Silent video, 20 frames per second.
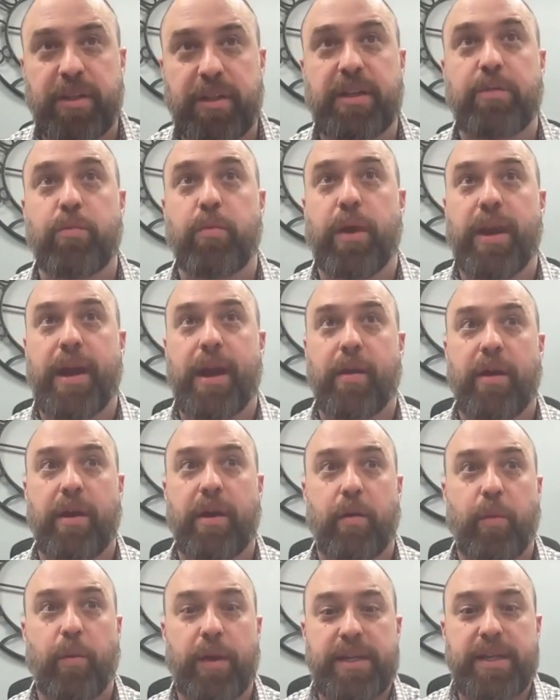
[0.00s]
Went out on
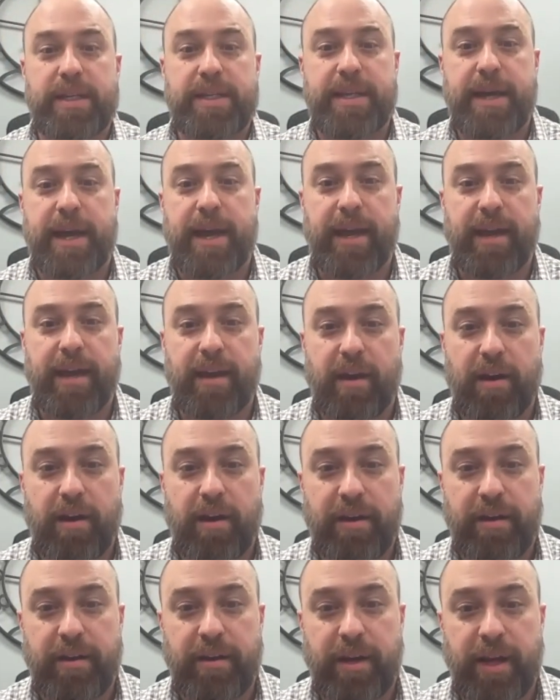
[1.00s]
a windy day
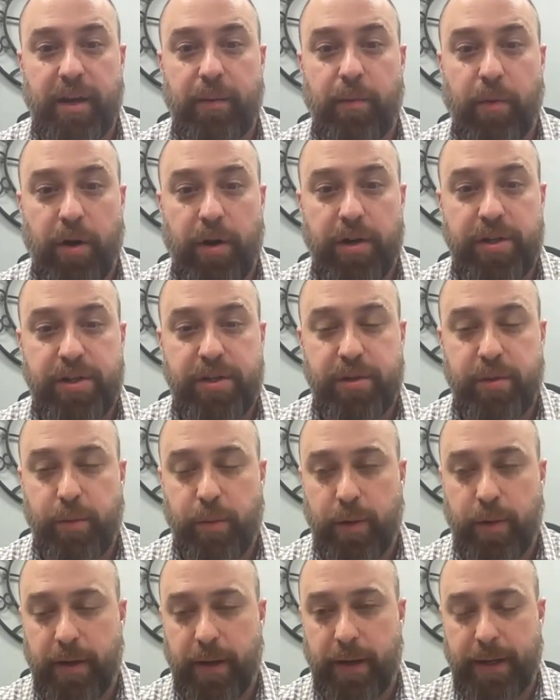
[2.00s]
in March or
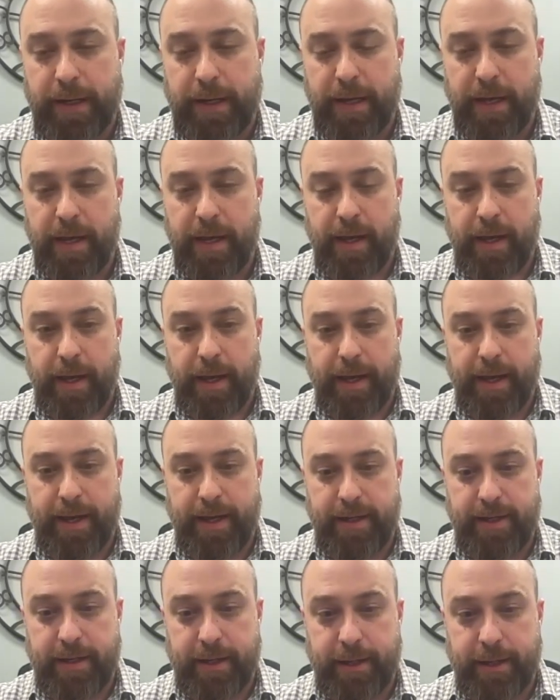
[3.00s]
whatnot,
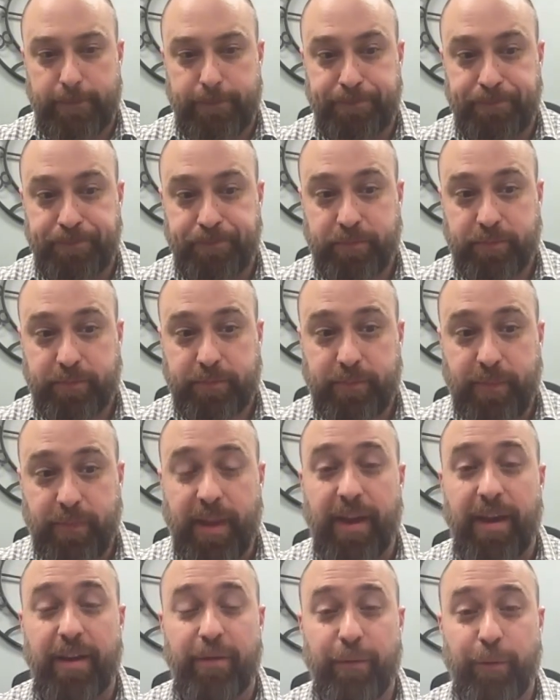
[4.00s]
and
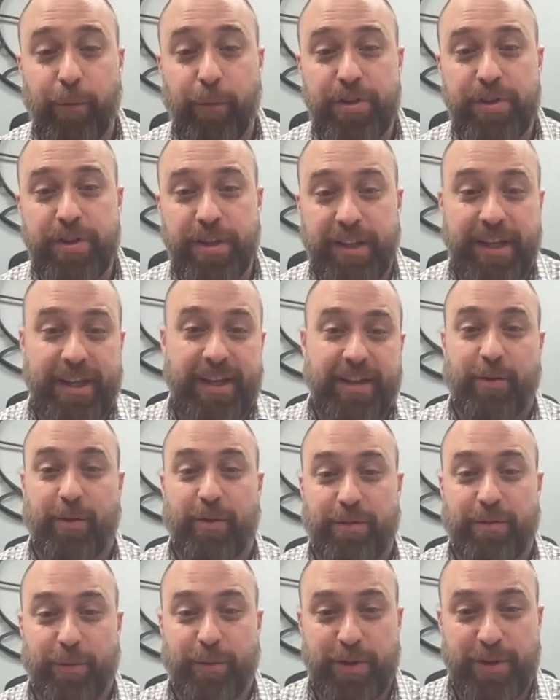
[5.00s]
unfortunately
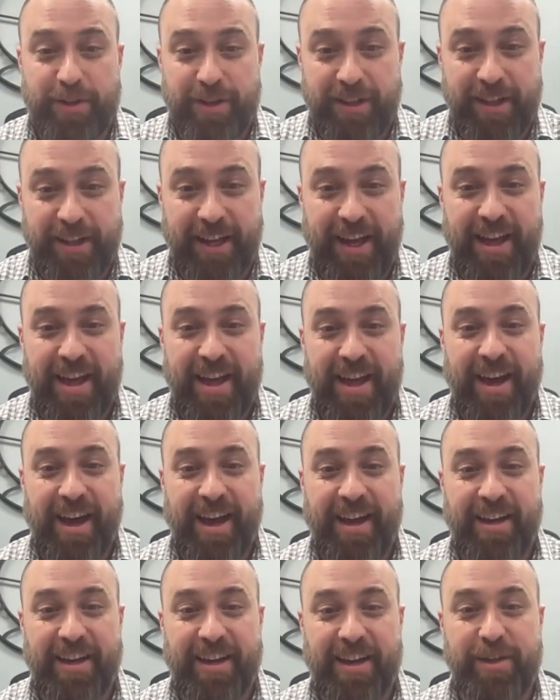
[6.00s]
or fortunately,
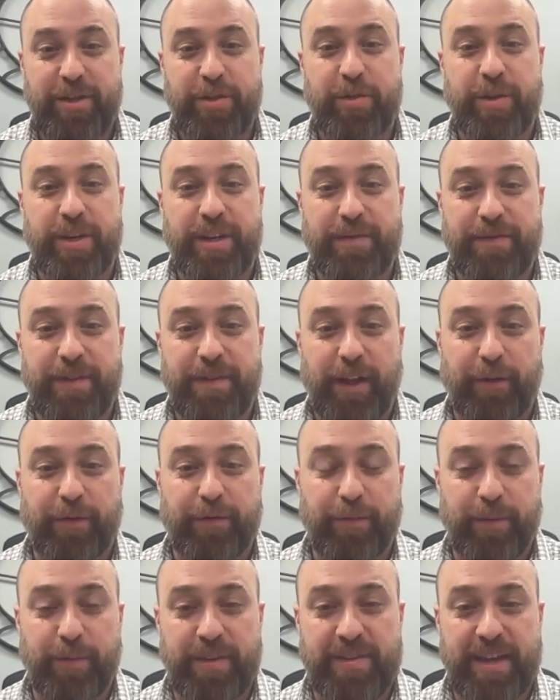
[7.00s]
a tree fell
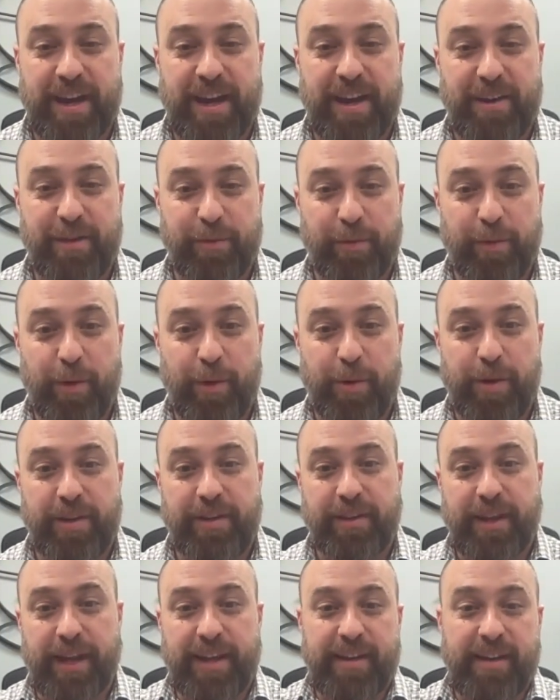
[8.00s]
from the side of the road and
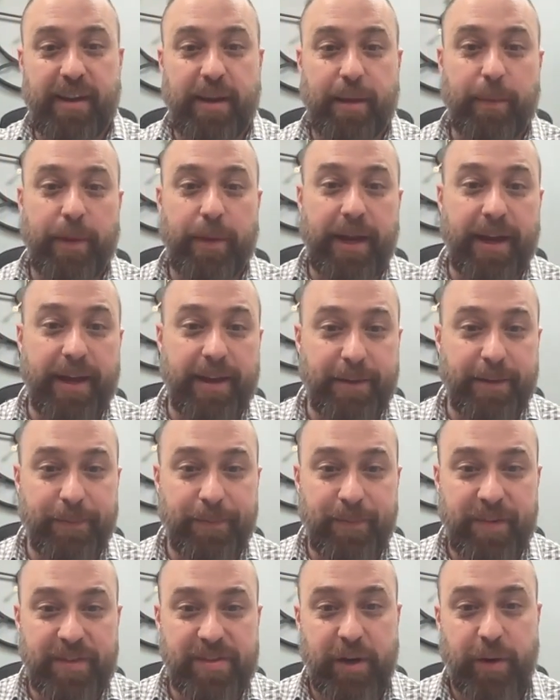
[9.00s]
landed on my head.
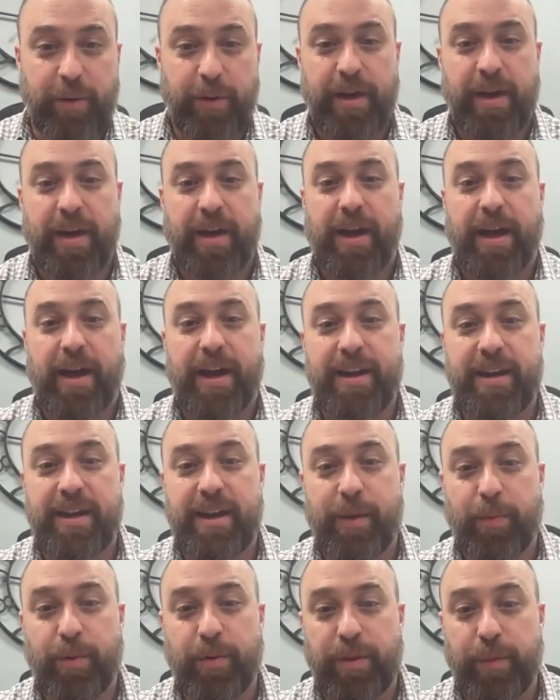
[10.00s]
So I ended
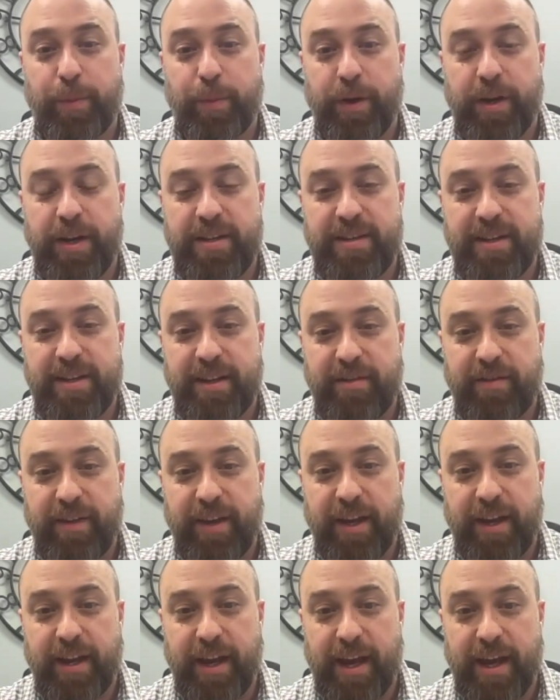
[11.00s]
up with a pretty
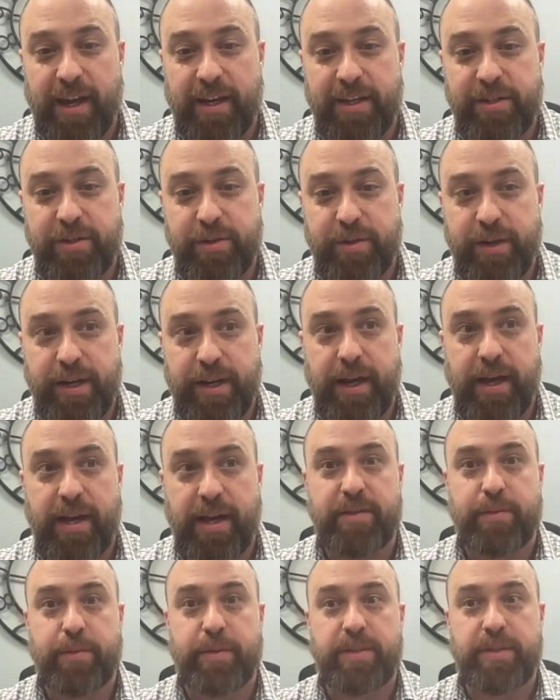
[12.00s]
significant head injury
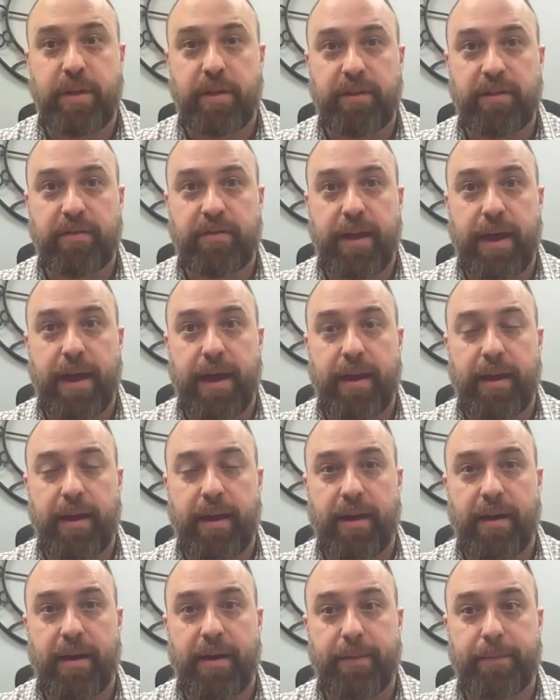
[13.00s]
as a result of that,
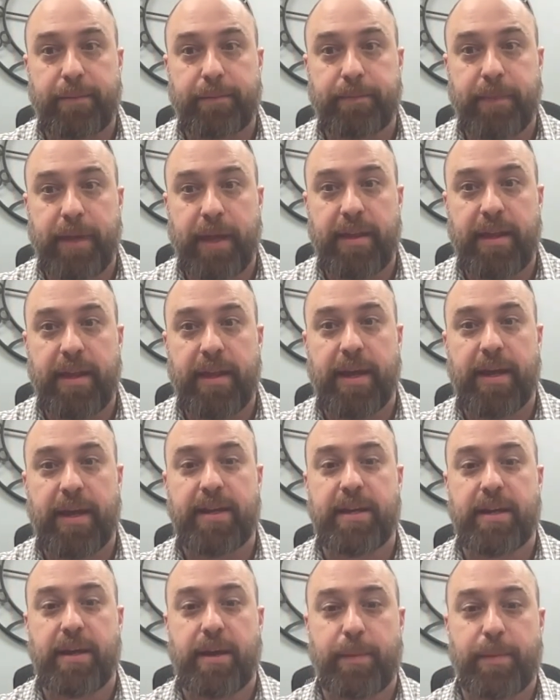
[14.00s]
and then
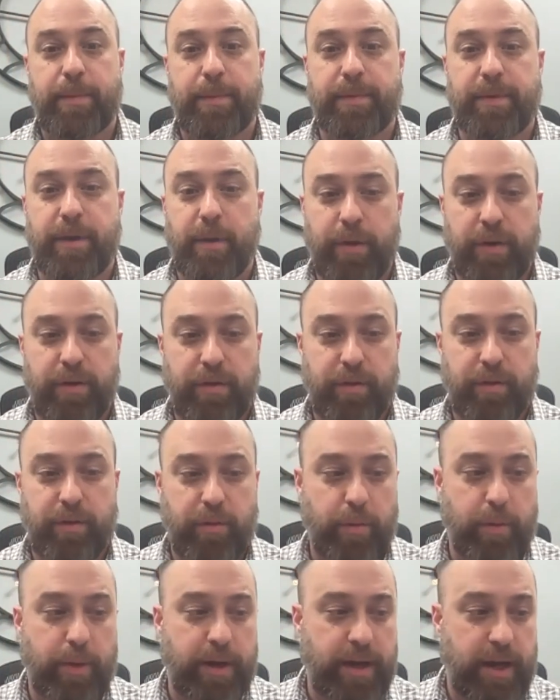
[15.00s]
ended up going
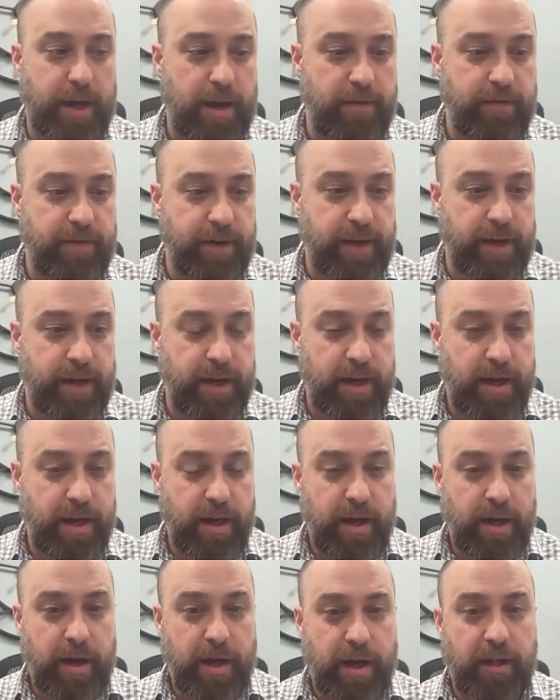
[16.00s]
through a kind of a
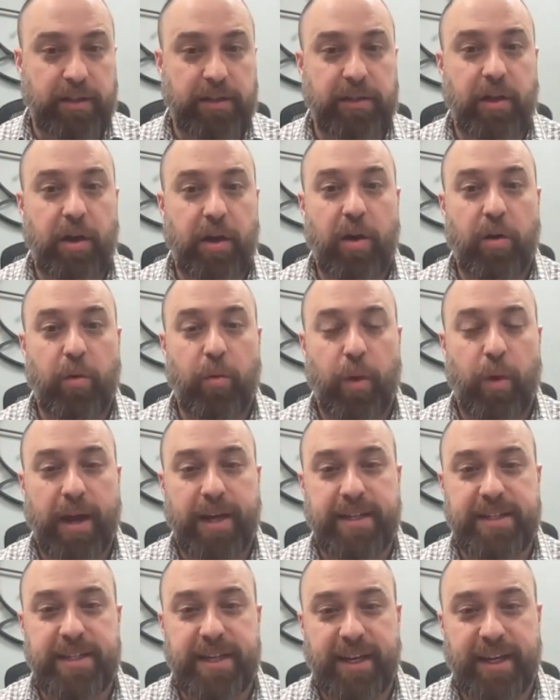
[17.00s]
long
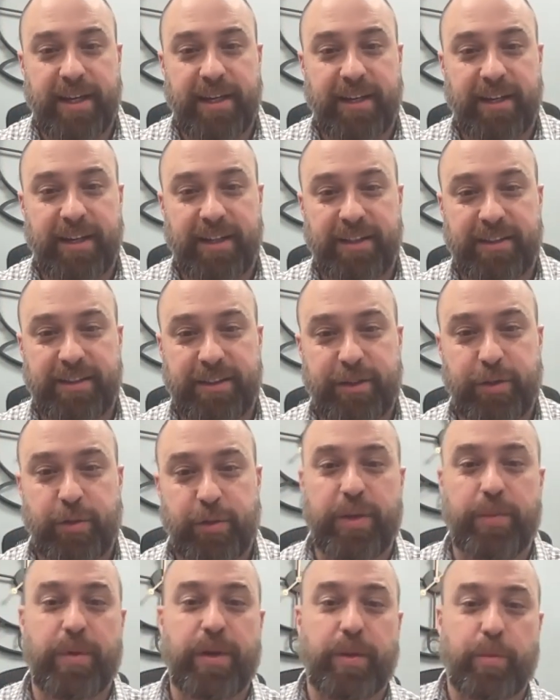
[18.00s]
winding
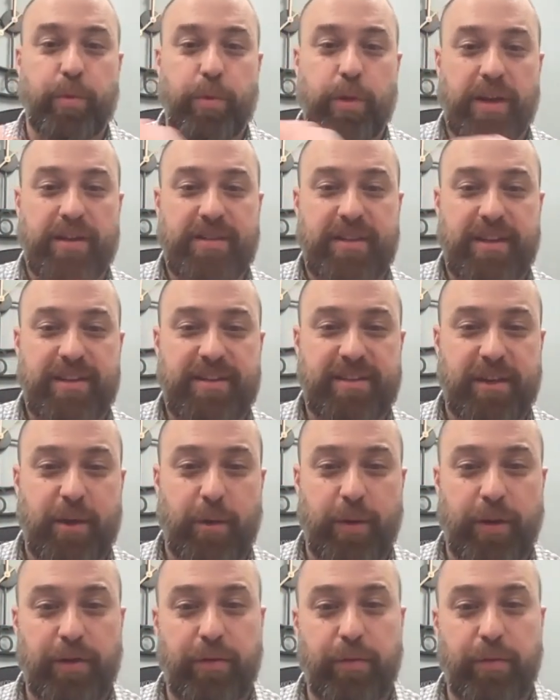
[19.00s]
treatment process, going